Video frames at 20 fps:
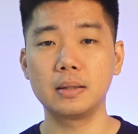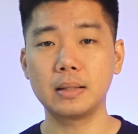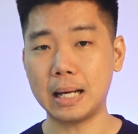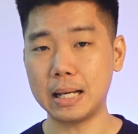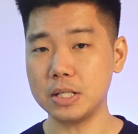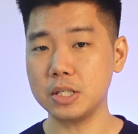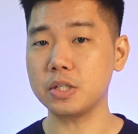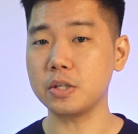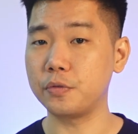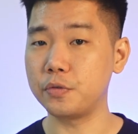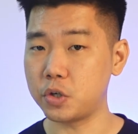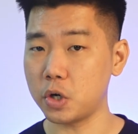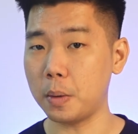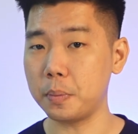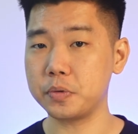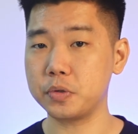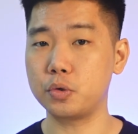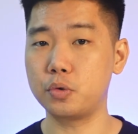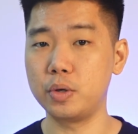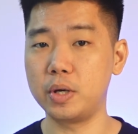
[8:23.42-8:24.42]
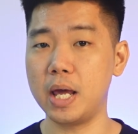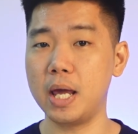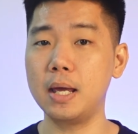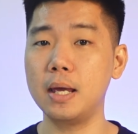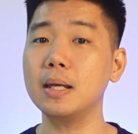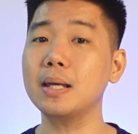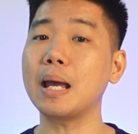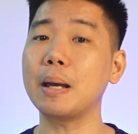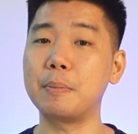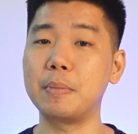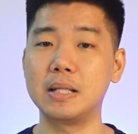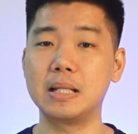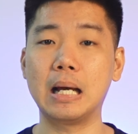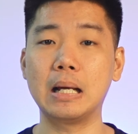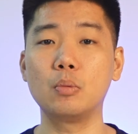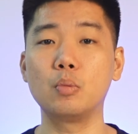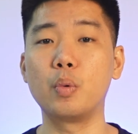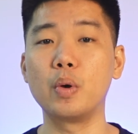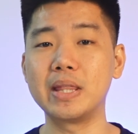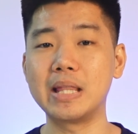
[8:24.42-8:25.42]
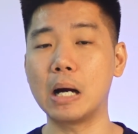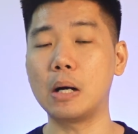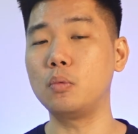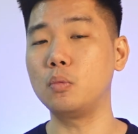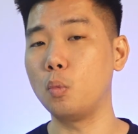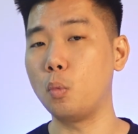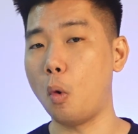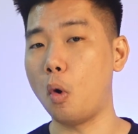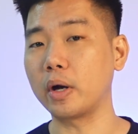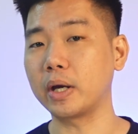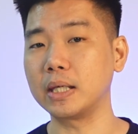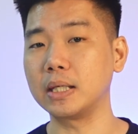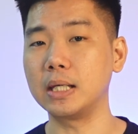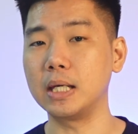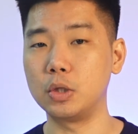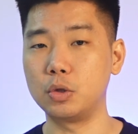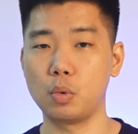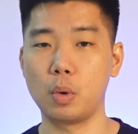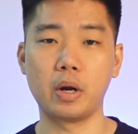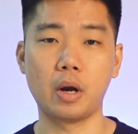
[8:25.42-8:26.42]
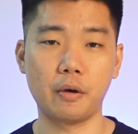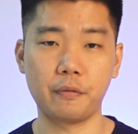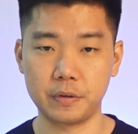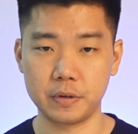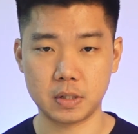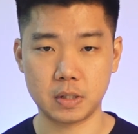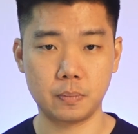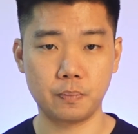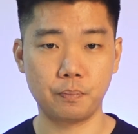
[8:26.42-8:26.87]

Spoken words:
Tons of jobs today can be done without walking into an office.